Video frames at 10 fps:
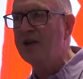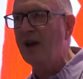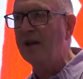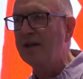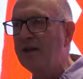
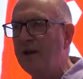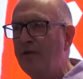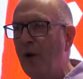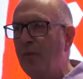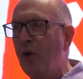say,
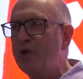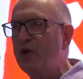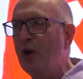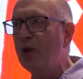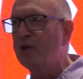from
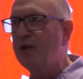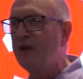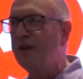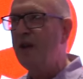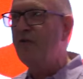those
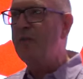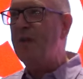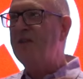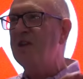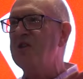years. They
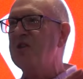repeat the